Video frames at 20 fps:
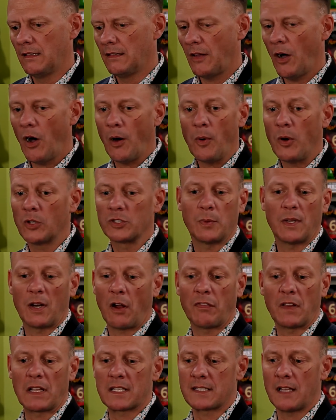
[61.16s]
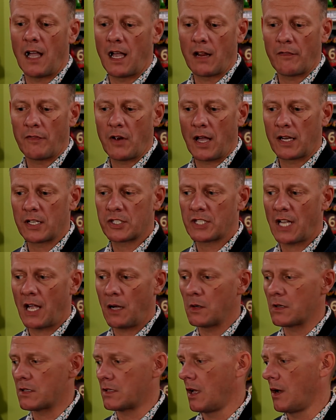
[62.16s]
The hot water went off last night and I've not had a
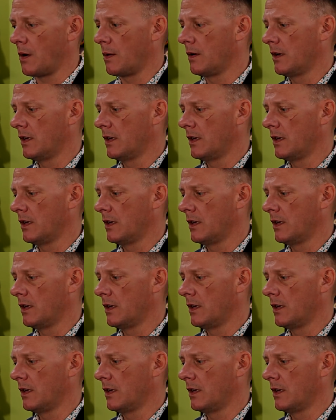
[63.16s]
shower, so...